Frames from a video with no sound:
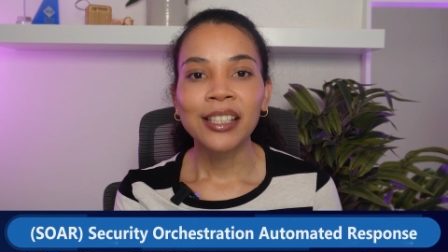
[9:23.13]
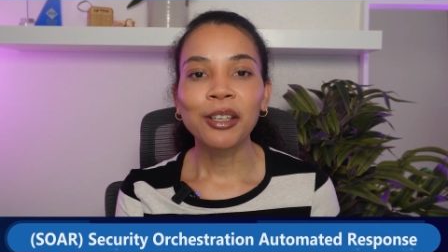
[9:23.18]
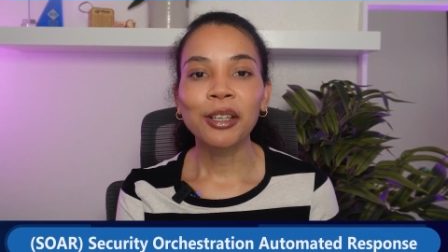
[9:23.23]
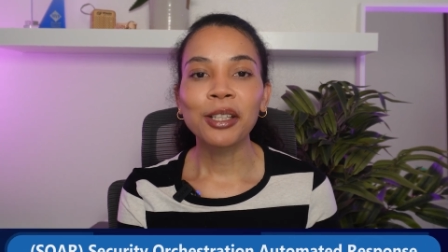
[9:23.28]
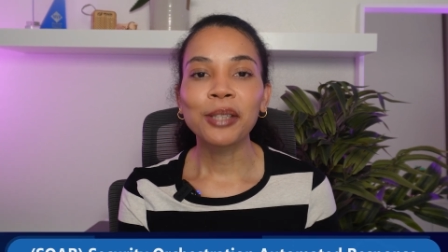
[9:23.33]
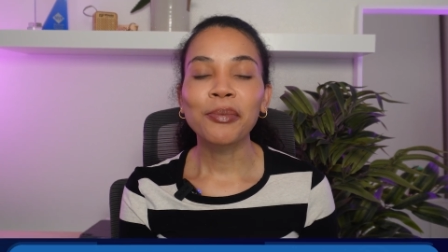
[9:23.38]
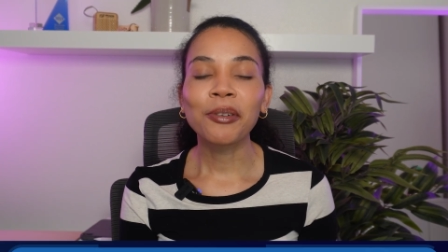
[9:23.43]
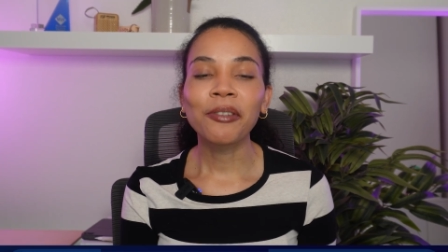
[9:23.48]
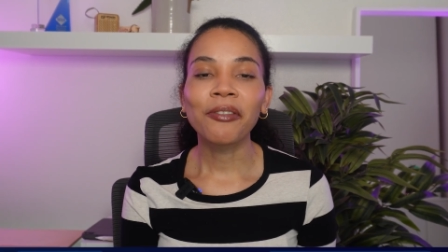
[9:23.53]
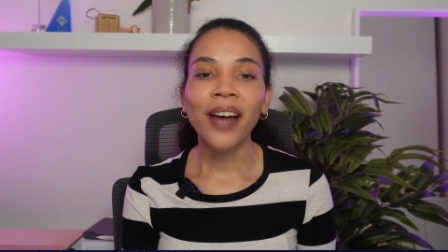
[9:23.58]
So
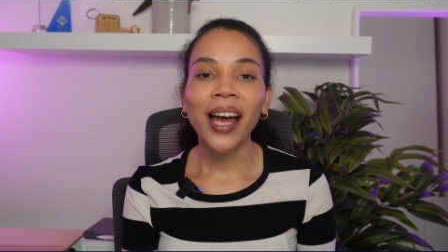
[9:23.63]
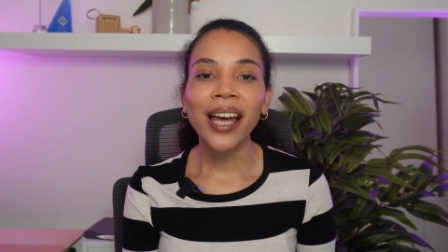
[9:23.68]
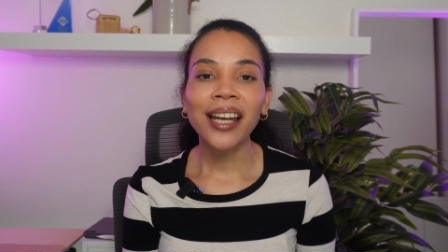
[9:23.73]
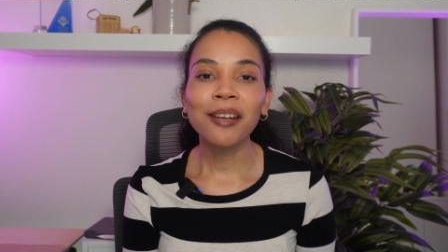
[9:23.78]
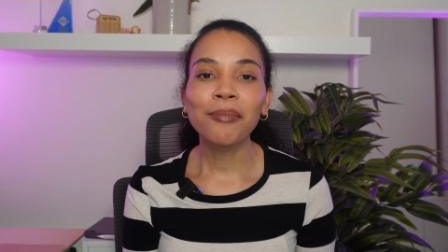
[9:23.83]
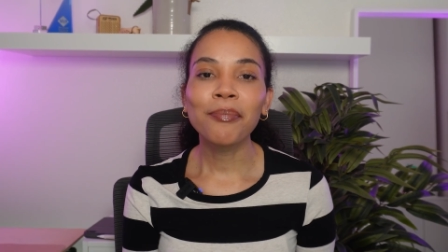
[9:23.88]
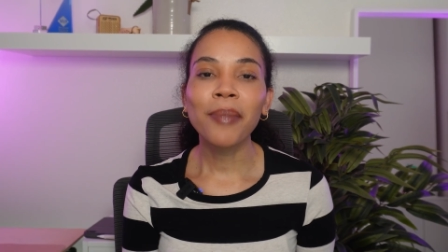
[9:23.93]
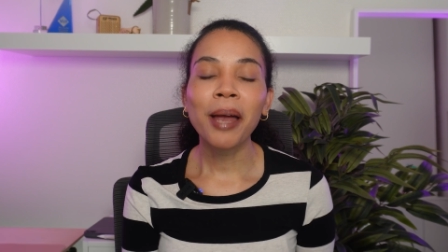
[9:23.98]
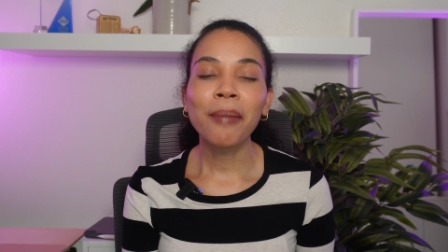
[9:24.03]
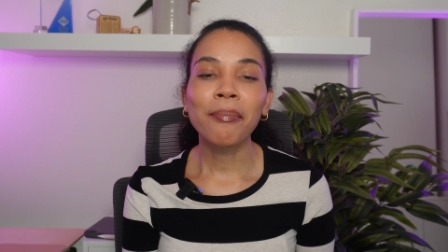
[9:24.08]
it's
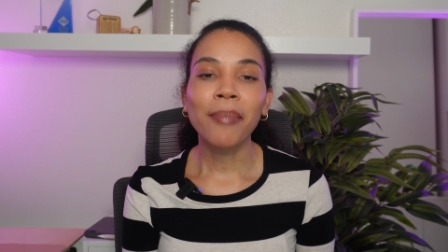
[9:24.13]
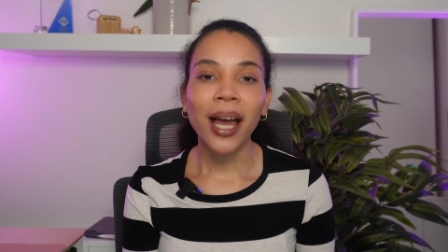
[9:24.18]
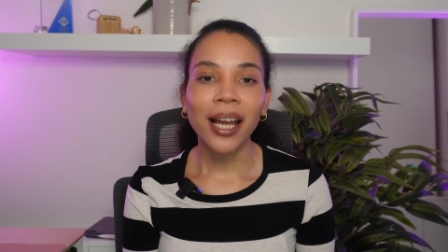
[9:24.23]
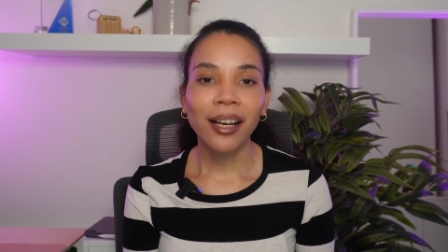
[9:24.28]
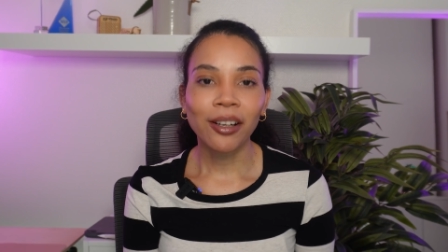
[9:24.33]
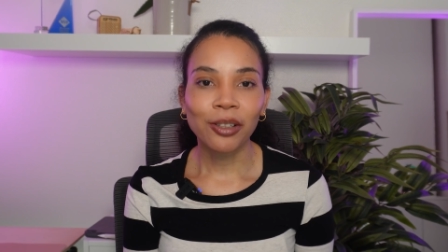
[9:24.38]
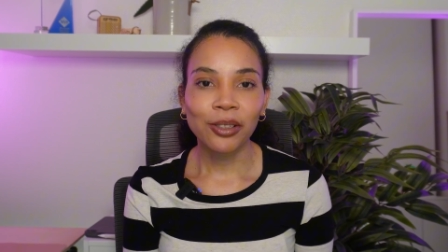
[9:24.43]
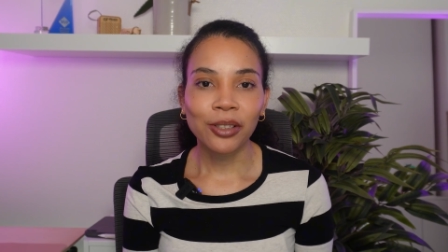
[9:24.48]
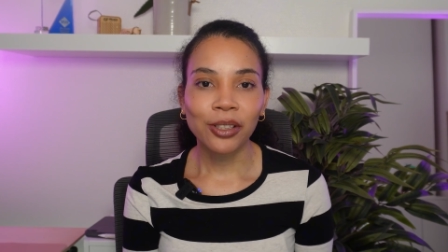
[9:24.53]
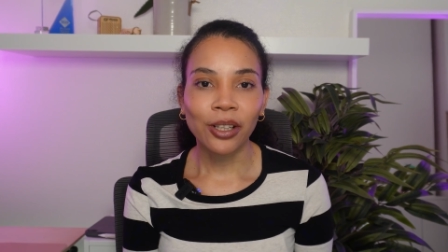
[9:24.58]
provided by
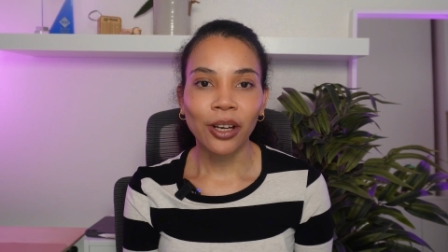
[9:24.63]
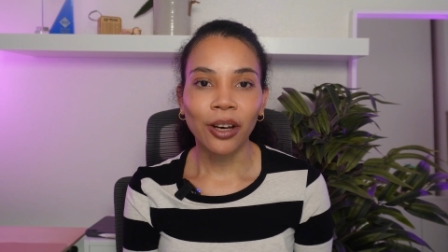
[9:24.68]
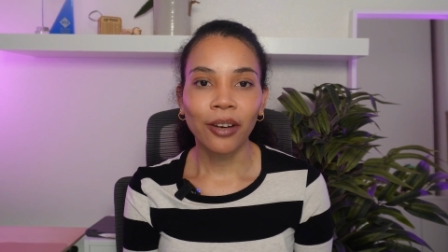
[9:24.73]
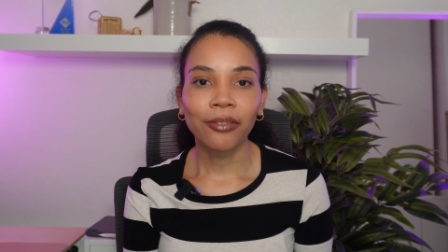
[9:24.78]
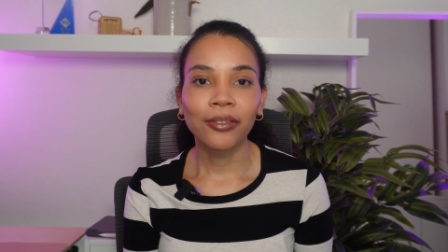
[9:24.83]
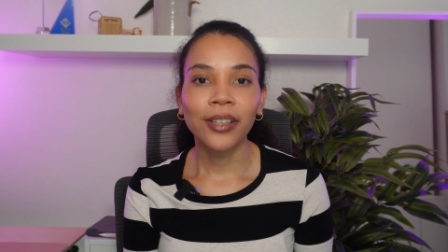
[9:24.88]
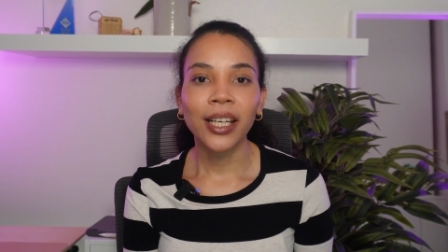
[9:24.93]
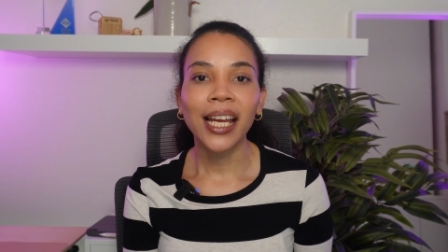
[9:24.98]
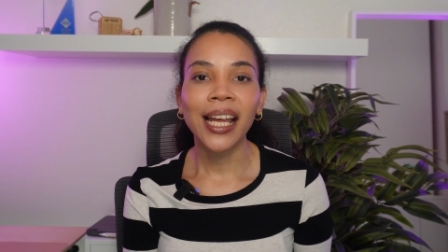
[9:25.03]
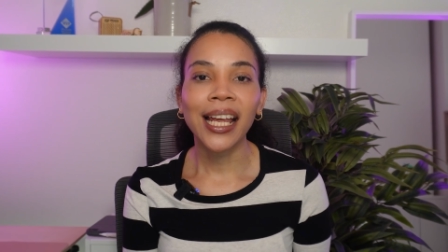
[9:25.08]

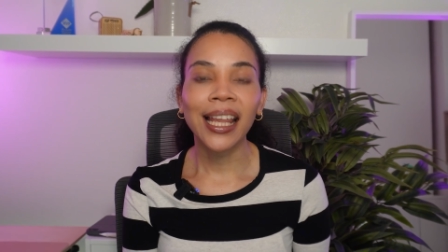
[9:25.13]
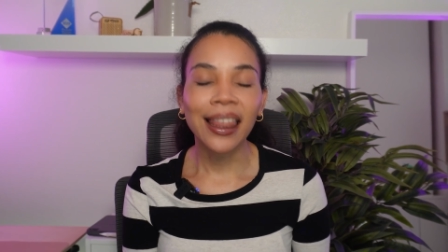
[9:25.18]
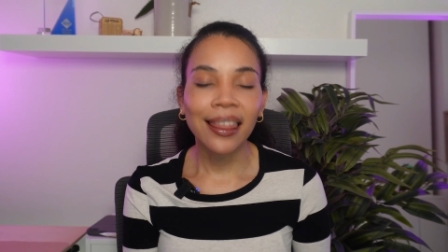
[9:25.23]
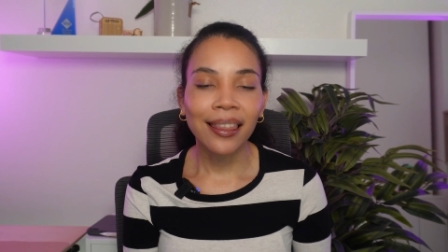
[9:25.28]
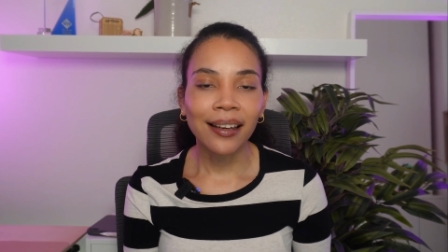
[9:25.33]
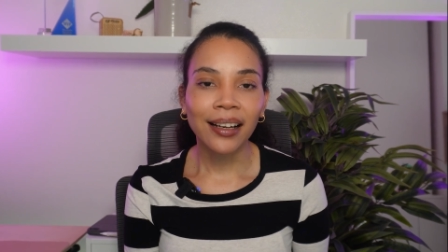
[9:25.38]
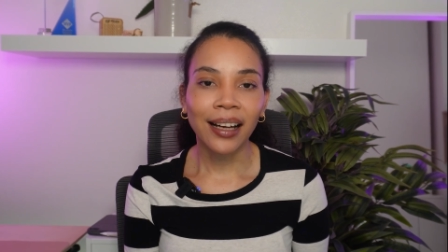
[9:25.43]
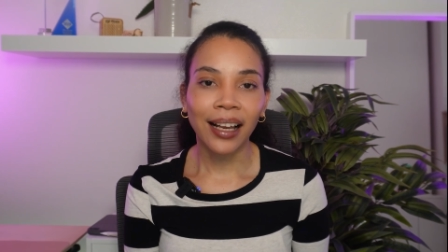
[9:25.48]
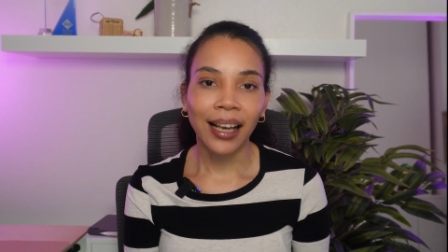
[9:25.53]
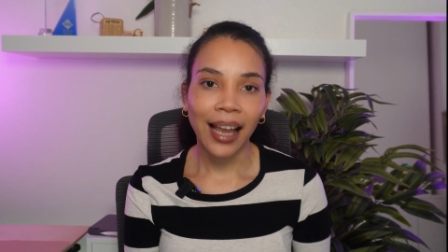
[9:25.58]
Microsoft in
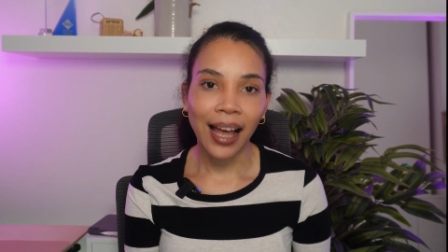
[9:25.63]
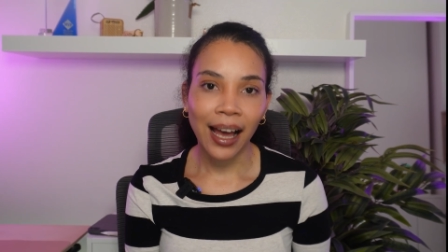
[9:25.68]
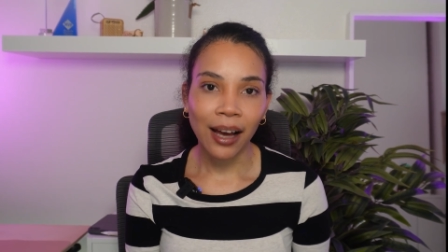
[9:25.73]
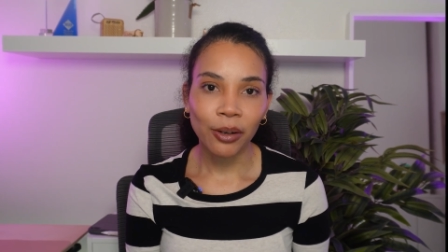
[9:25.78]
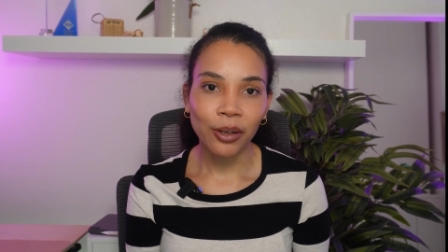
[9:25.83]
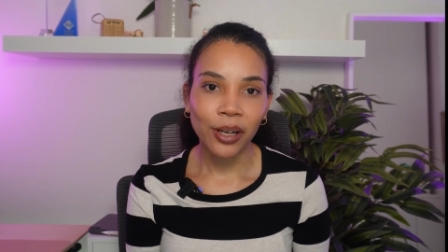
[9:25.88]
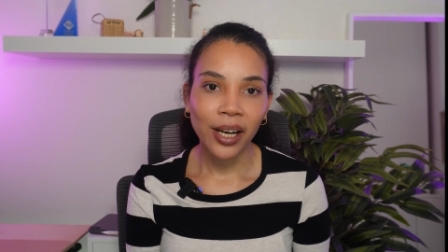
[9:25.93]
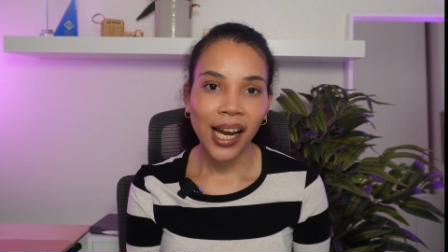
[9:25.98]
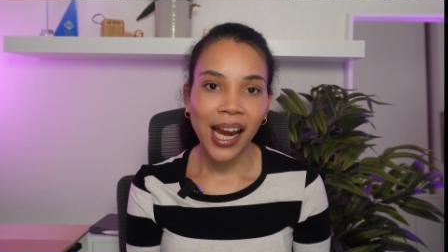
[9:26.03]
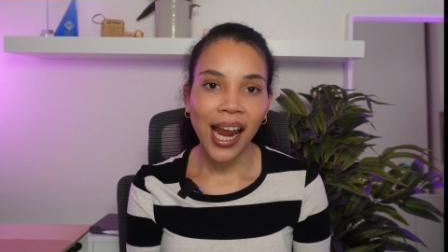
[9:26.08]
the
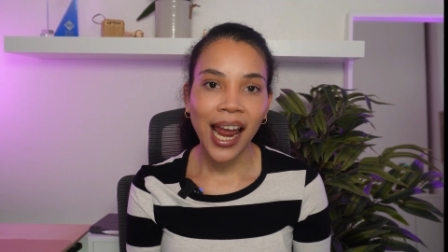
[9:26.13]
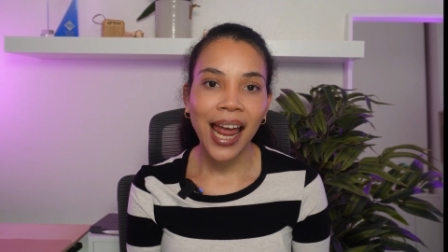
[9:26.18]
cloud,